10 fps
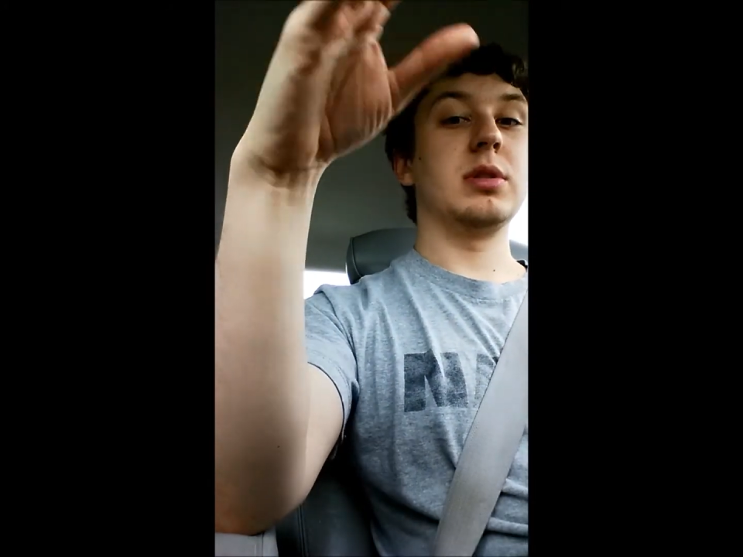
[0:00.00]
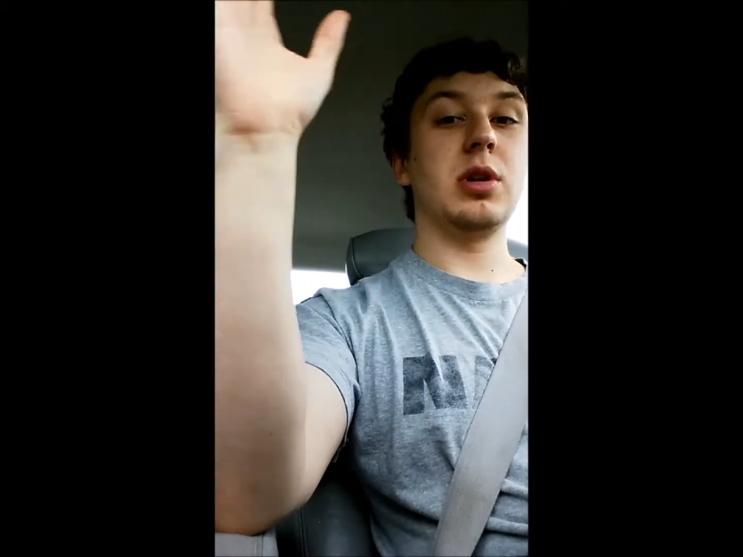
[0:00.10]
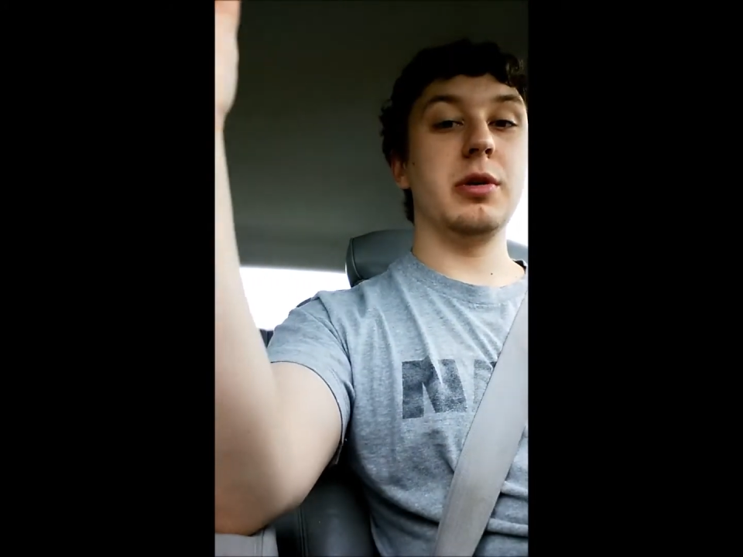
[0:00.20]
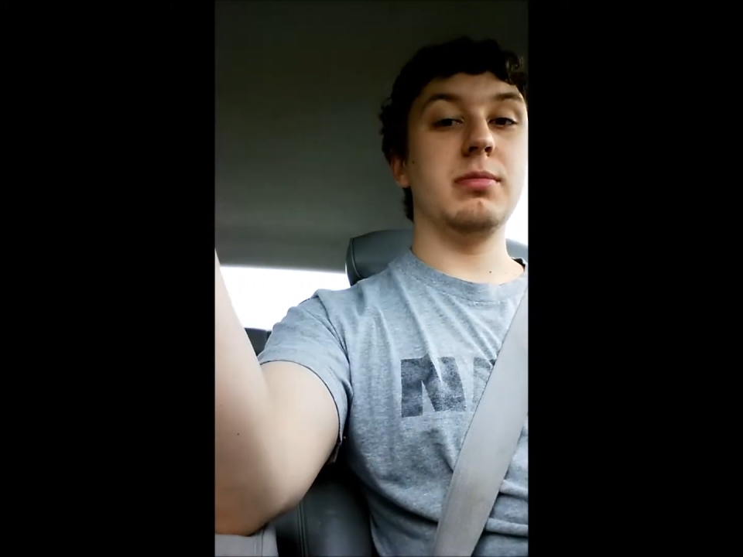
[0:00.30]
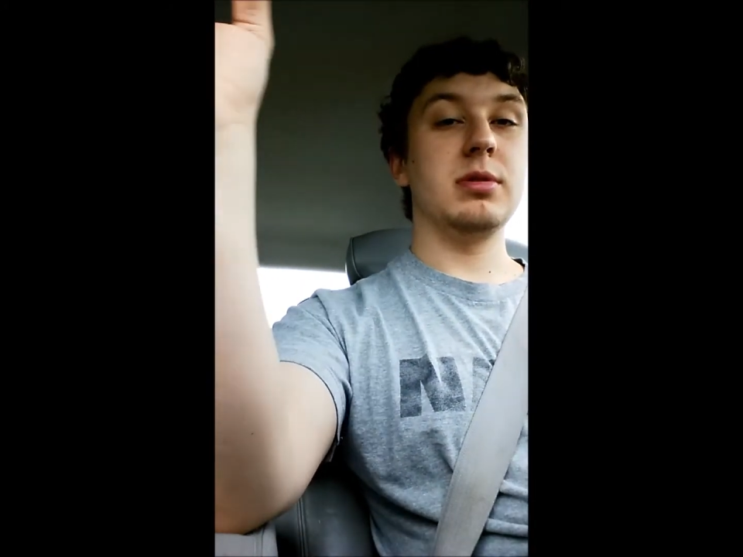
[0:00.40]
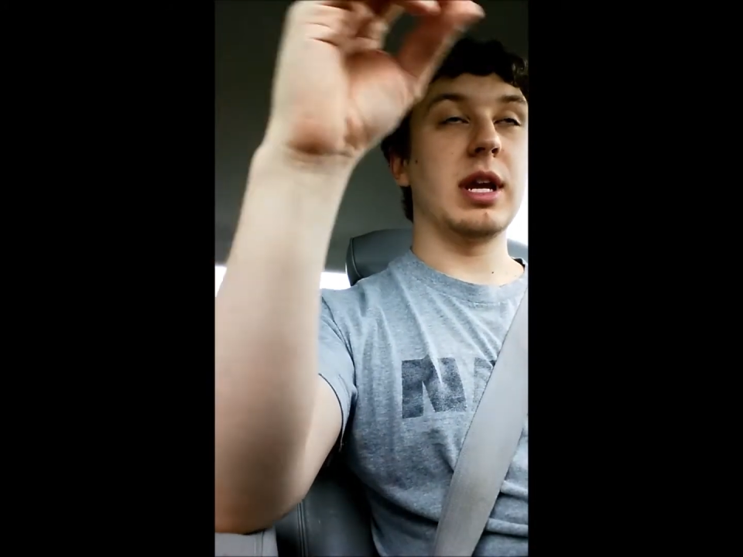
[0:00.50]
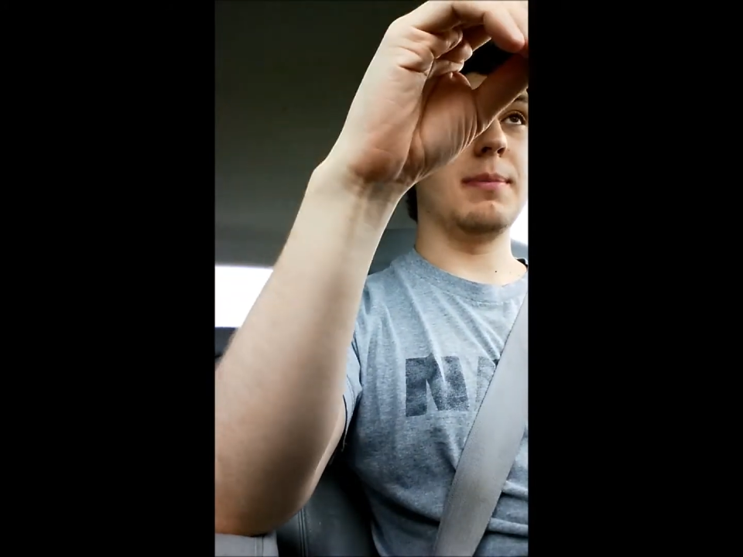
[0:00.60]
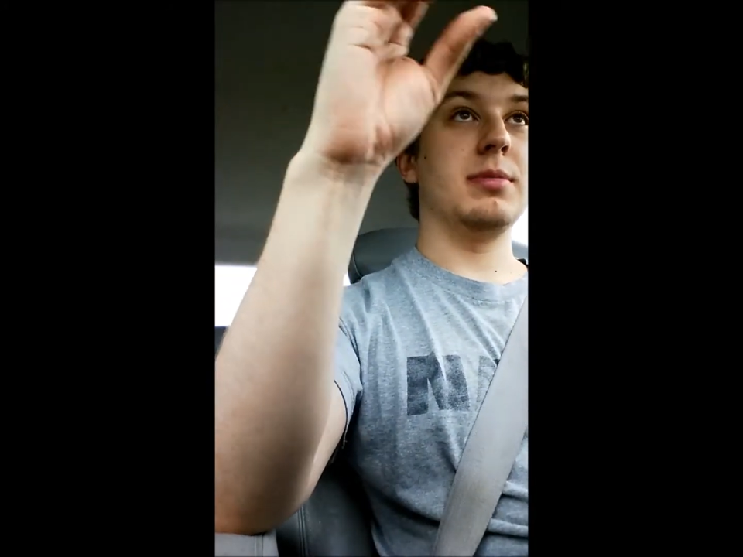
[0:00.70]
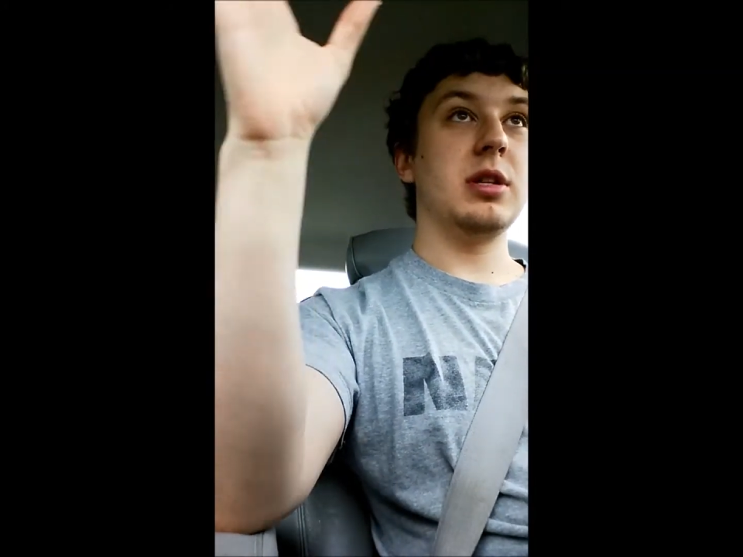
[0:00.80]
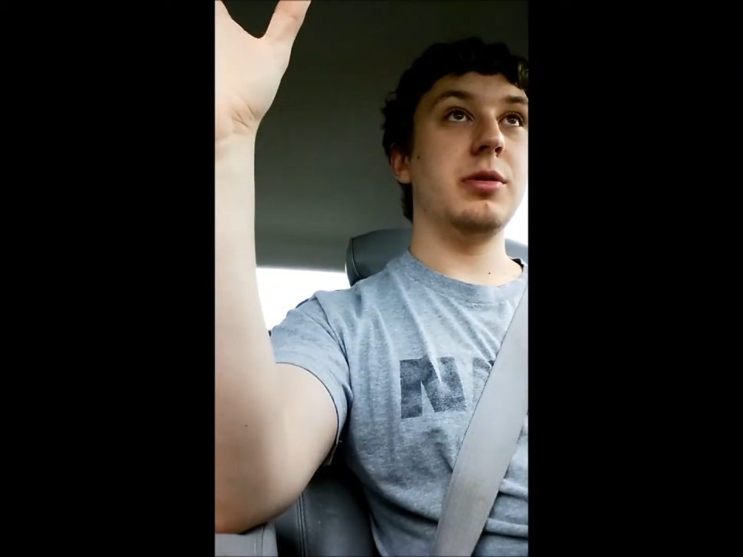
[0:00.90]
Start,
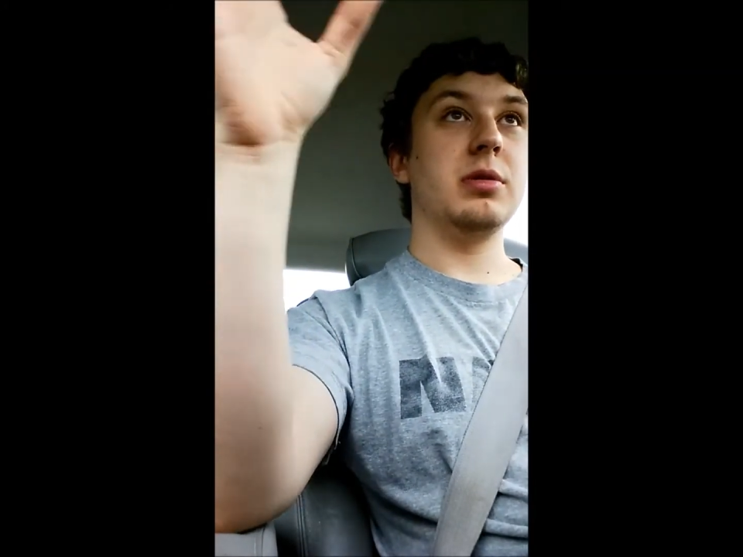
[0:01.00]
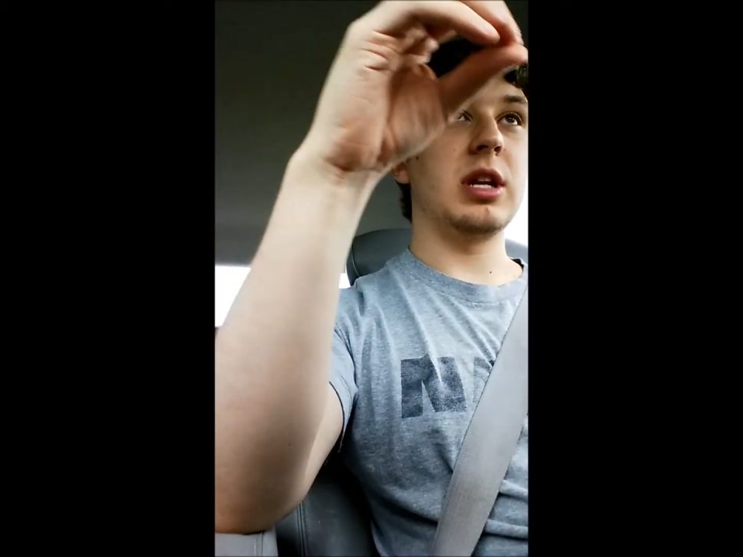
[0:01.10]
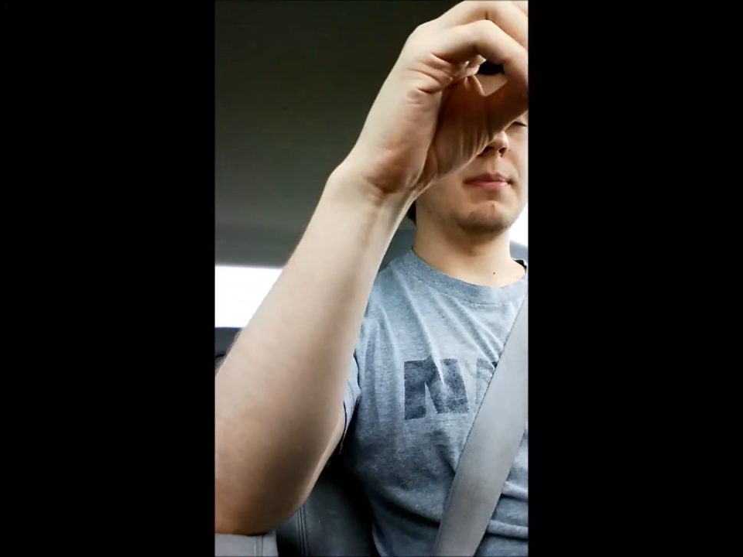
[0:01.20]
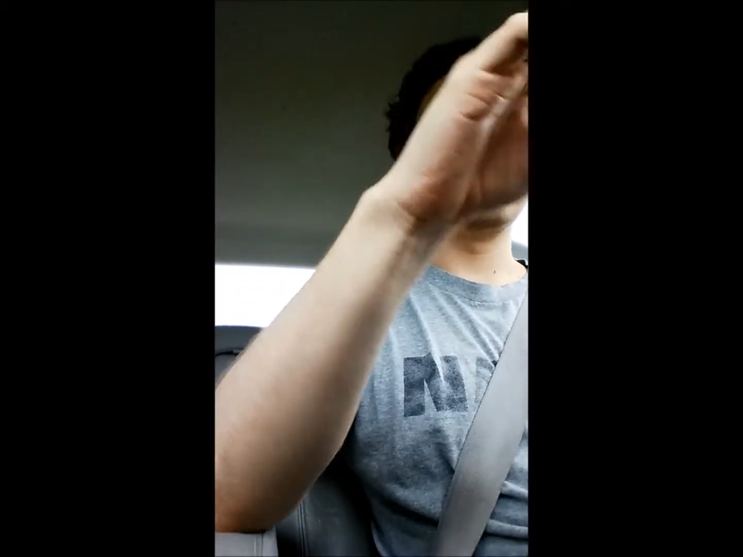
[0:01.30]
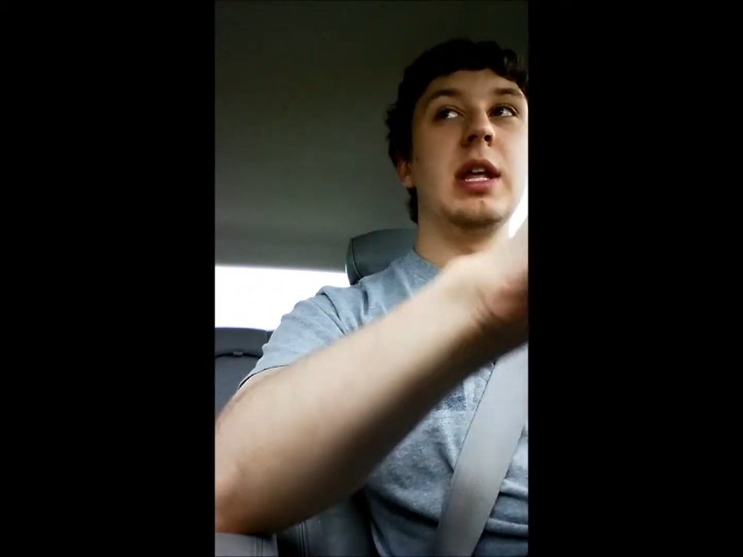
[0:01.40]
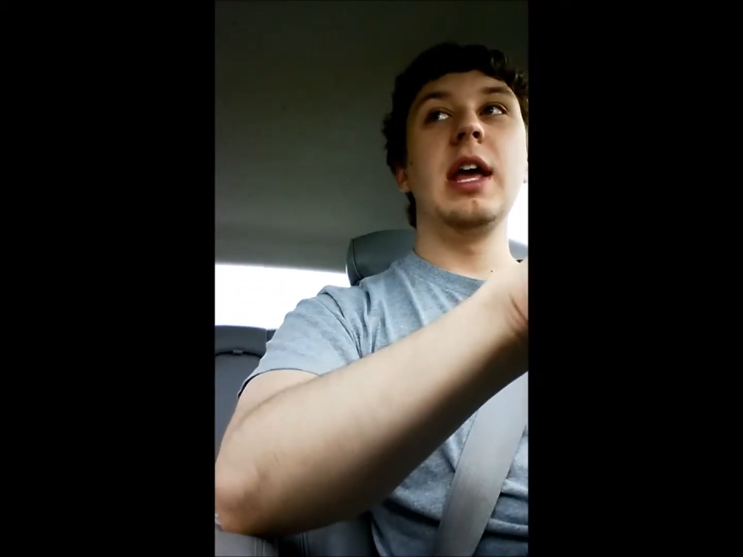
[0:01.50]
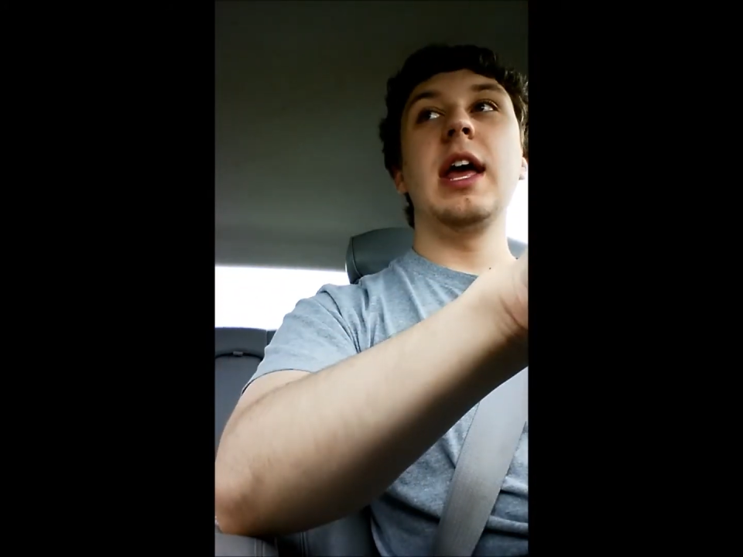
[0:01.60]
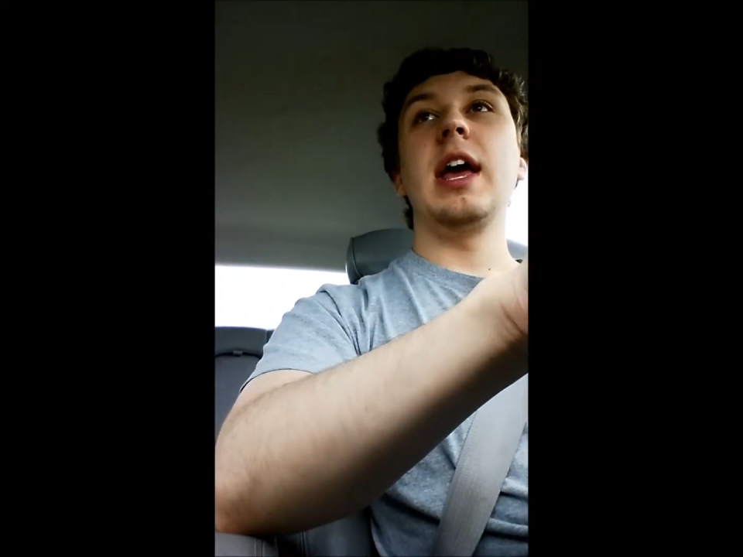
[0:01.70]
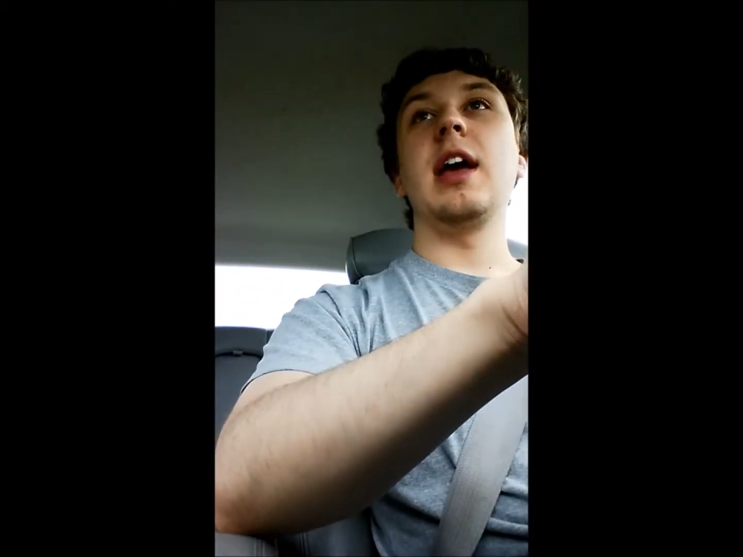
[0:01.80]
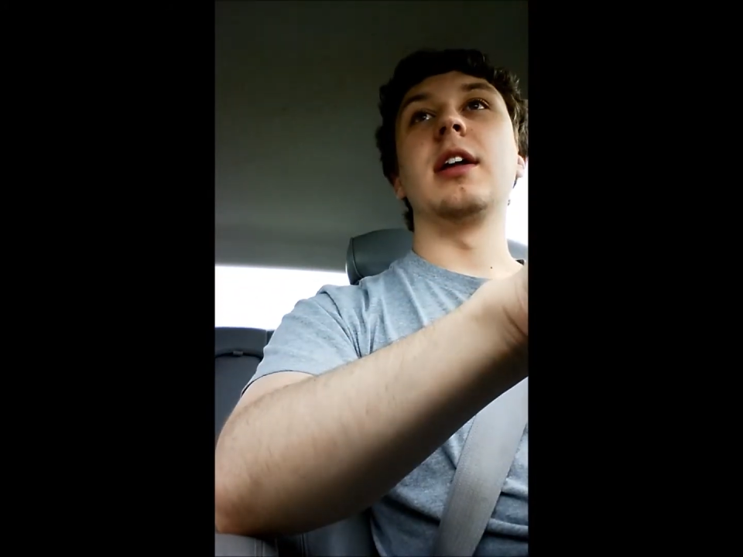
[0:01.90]
stop, start, stop.
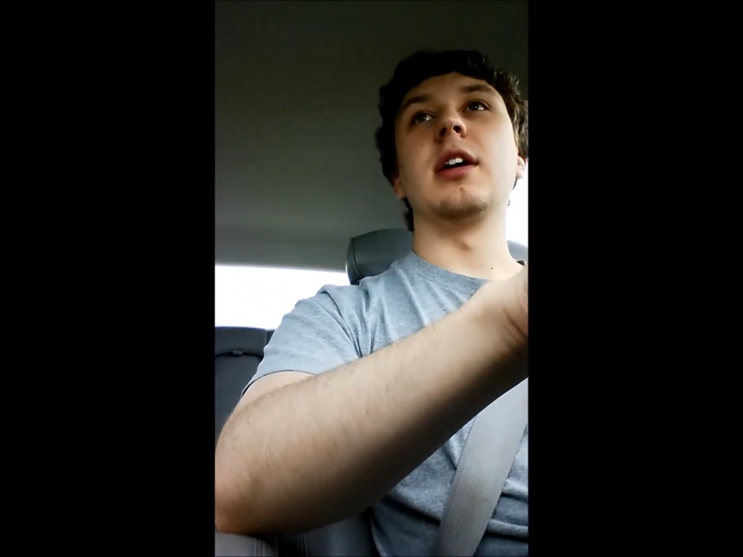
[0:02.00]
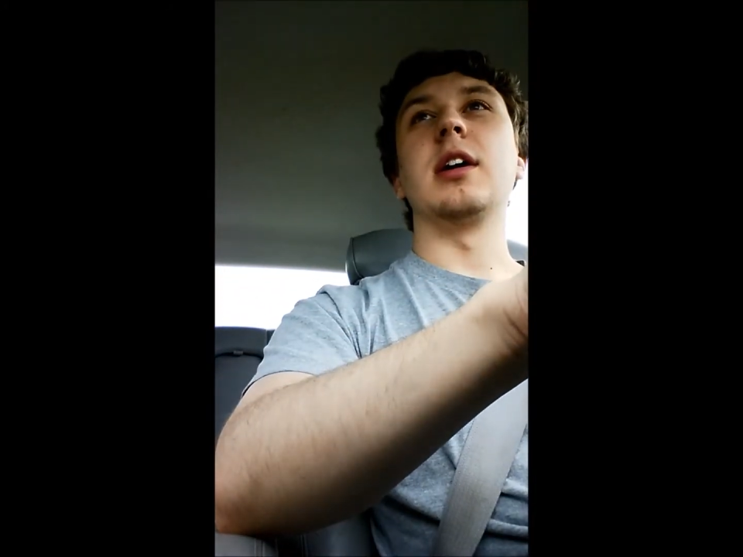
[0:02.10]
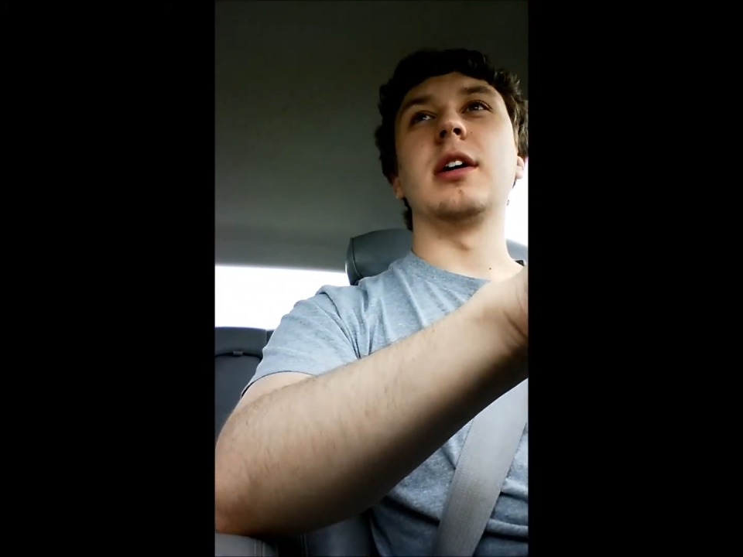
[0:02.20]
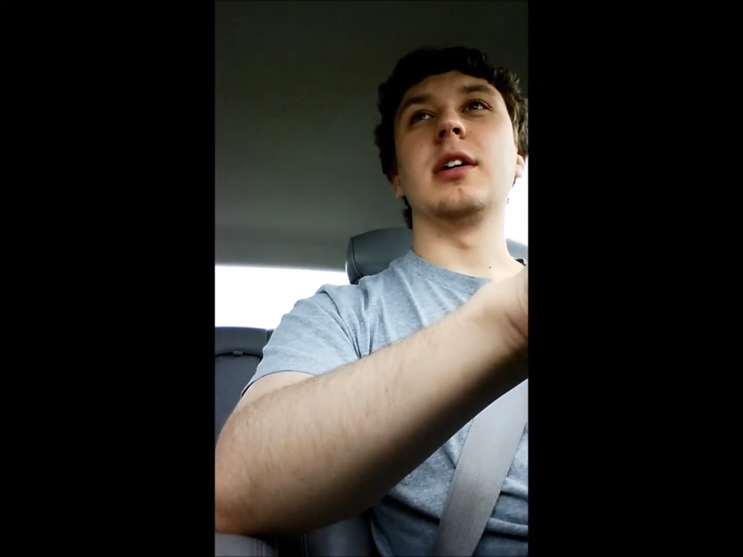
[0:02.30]
And